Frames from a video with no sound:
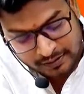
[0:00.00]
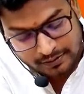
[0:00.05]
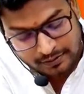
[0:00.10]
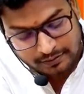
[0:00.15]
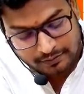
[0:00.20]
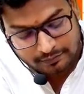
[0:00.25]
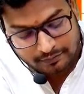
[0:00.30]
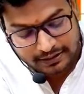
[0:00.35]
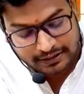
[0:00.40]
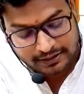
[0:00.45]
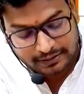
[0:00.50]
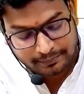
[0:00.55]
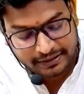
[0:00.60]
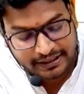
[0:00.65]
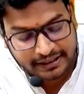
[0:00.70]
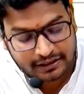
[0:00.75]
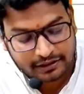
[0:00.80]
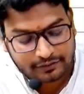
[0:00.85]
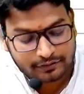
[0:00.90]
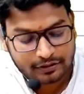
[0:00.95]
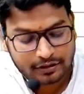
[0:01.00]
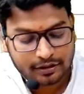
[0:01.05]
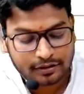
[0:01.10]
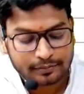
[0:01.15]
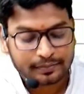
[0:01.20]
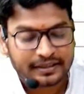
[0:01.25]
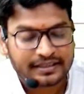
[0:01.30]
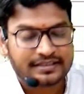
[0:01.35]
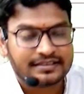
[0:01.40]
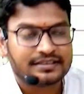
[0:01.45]
What is the meaning of
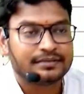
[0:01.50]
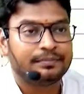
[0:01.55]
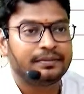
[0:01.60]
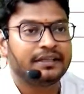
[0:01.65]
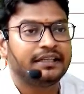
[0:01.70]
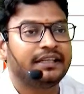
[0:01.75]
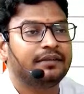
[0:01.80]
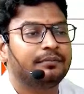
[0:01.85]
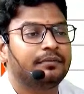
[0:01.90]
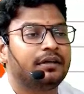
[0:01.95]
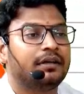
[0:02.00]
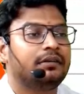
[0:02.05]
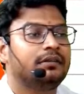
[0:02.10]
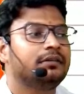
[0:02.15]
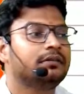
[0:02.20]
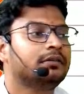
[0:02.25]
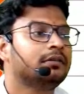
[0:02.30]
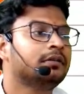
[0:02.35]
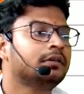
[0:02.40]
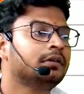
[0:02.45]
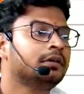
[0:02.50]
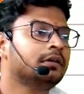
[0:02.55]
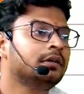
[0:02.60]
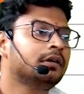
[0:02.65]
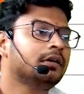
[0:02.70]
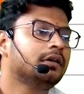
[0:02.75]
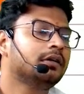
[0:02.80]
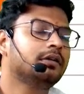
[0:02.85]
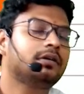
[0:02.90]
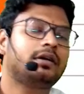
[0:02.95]
non-participating, ma?
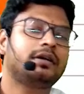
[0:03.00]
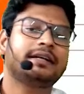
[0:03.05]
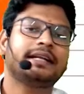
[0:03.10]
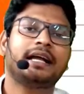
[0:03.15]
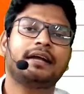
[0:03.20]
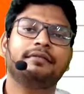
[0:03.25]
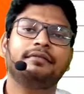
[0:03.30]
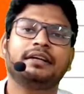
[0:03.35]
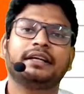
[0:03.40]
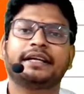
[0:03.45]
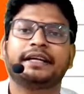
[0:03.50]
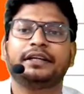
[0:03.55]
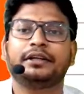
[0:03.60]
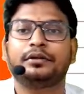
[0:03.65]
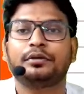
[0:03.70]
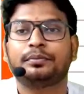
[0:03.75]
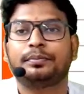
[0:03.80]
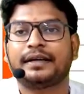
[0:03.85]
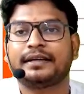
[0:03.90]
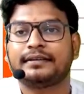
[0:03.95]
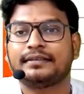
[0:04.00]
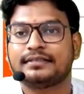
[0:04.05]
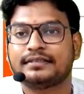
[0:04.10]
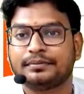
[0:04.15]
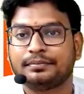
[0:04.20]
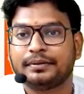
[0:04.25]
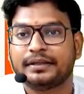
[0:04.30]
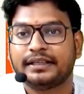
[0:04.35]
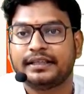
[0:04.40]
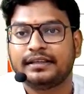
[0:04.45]
Not having right to
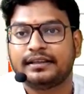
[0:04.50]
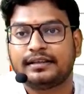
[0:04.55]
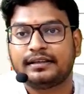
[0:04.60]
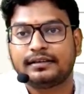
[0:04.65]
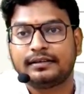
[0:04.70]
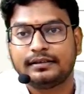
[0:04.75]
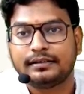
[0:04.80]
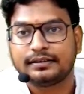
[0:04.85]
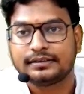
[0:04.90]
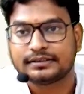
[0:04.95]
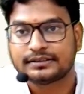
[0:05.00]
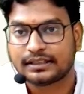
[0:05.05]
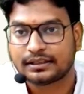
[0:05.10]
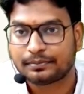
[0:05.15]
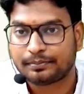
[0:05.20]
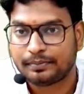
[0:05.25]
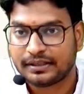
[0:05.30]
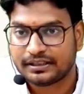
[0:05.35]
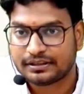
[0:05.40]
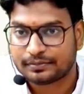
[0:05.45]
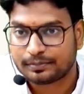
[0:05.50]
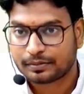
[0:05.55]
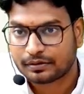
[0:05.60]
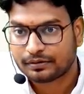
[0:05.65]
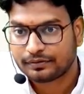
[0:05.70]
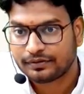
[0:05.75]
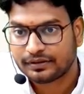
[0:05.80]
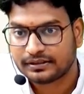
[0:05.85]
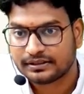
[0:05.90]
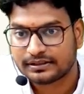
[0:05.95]
participate in the surplus
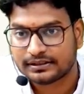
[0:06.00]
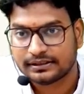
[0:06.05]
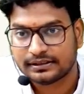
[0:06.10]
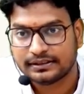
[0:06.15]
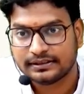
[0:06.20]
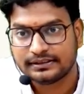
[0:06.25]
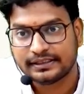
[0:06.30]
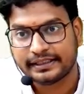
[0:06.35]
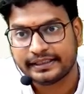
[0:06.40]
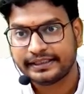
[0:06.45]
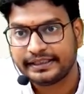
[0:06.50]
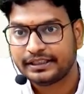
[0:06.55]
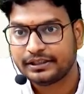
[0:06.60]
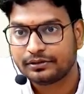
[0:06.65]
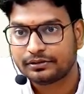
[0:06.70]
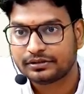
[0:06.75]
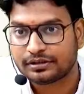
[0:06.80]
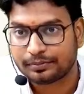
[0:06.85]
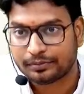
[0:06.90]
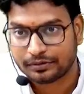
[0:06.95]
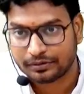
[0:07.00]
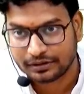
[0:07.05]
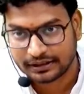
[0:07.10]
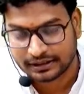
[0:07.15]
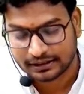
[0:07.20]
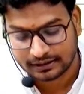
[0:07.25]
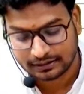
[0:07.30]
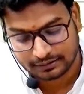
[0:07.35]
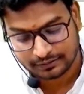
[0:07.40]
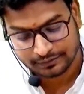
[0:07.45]
profits. Is there any doubts up to
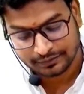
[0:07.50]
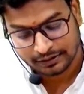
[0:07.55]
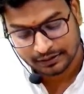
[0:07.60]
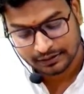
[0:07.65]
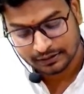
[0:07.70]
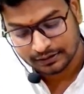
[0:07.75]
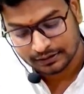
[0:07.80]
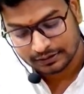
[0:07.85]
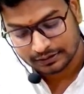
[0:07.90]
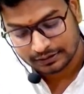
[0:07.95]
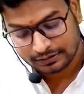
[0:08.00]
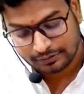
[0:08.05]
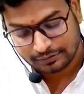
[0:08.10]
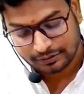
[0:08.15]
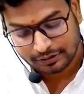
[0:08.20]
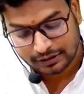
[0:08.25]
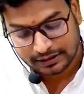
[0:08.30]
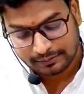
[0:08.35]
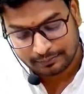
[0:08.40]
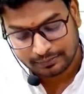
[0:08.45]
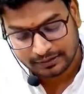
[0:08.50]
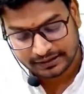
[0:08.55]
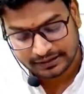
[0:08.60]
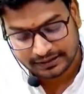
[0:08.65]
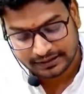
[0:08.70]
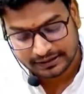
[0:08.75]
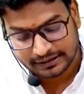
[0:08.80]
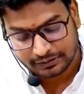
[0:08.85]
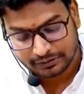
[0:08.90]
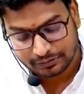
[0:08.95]
here? So we have completed
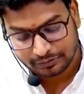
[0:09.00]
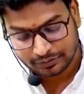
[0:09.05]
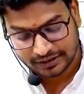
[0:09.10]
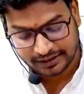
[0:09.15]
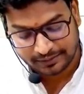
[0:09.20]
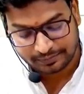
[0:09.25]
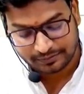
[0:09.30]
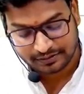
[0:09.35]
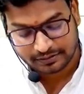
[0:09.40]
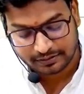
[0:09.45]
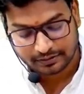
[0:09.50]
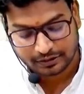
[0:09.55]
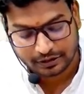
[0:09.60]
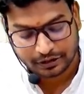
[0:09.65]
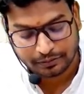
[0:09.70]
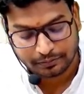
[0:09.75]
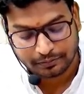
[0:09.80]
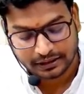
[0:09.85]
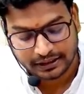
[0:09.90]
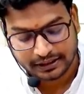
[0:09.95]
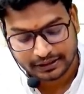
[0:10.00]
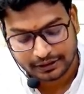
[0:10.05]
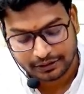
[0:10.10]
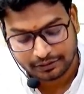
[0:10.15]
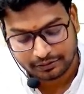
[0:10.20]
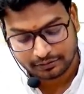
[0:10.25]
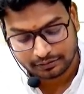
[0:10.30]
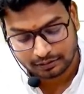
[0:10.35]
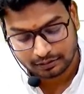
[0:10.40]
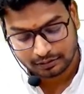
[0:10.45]
the two types,
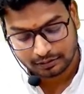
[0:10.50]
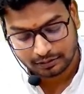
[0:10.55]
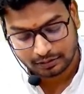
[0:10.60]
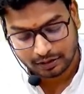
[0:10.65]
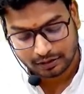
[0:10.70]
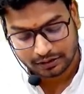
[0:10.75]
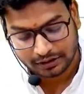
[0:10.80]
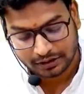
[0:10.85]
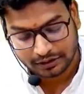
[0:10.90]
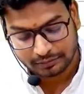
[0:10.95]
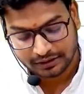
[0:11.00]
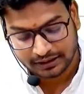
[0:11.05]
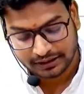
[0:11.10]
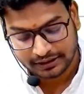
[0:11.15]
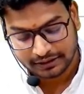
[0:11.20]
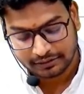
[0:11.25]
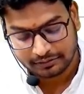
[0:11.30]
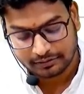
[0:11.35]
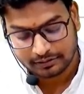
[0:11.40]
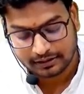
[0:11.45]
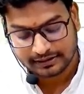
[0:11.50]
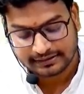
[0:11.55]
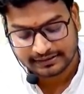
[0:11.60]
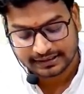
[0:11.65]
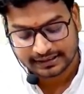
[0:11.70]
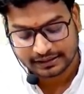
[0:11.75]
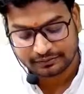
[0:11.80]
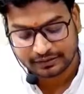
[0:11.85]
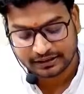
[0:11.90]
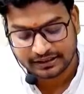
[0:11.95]
cumulative, non-cumulative, and
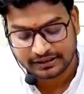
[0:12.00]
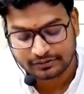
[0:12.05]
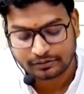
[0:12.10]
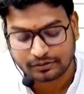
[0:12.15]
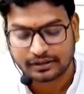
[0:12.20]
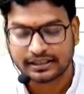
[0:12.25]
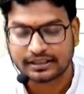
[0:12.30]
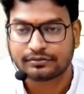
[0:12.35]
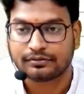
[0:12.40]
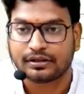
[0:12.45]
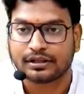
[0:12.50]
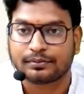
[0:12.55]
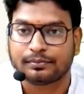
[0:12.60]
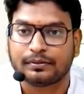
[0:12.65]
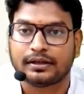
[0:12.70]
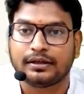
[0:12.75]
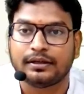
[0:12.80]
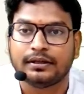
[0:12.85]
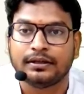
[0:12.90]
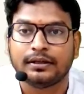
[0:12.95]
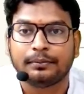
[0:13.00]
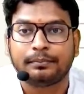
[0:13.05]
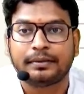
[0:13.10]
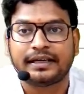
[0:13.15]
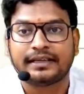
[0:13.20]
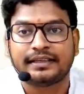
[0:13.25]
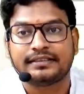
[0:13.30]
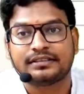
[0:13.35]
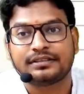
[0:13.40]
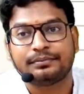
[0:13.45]
second one is called as what, ma?
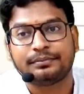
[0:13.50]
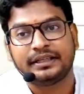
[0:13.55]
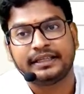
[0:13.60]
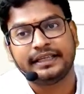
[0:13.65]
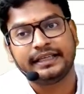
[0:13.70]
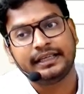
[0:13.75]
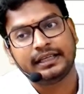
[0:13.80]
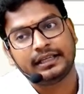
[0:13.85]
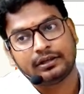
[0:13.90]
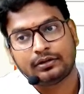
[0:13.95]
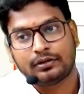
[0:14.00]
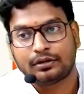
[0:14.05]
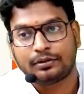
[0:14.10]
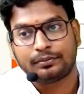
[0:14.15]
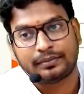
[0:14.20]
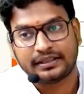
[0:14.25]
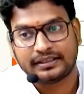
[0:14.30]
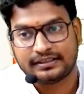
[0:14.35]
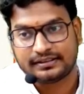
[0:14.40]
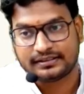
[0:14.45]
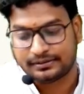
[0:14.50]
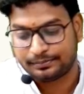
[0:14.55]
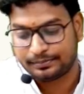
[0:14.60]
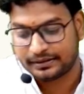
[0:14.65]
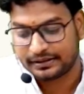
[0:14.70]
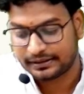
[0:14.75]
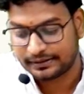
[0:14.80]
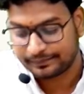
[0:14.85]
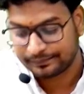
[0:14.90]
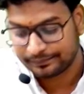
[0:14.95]
Participating and non-participating.